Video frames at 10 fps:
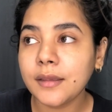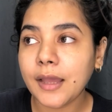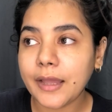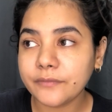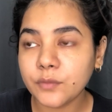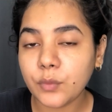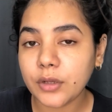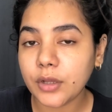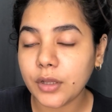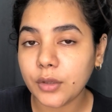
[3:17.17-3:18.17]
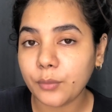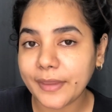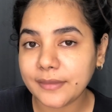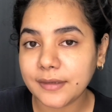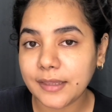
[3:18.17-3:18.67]
Haven't
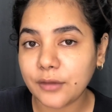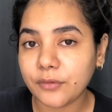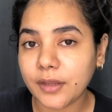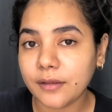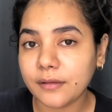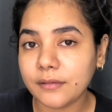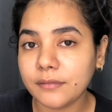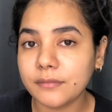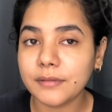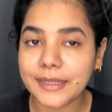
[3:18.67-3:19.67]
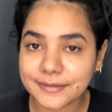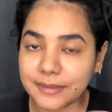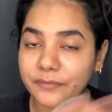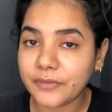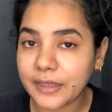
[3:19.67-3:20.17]
wet the area
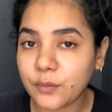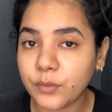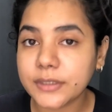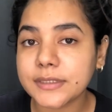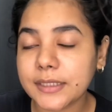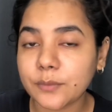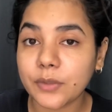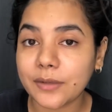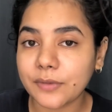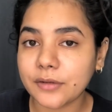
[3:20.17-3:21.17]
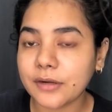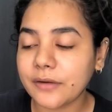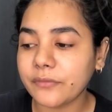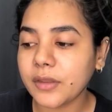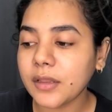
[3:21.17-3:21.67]
except for that one time when I went
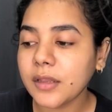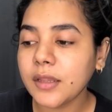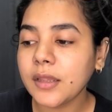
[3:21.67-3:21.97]
Granville.